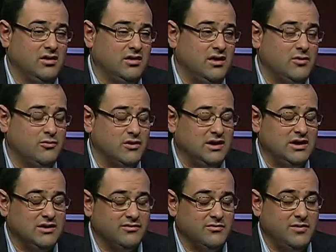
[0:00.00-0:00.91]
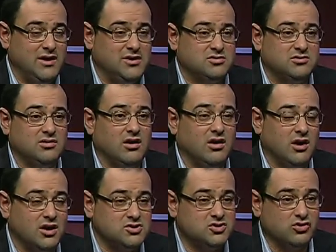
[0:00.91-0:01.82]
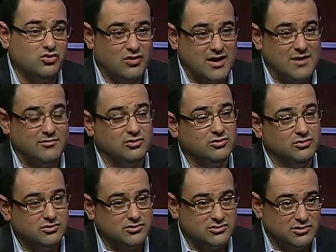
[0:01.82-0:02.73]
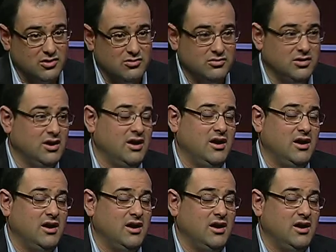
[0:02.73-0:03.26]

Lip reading: then we give the patient 100-gram glucose load,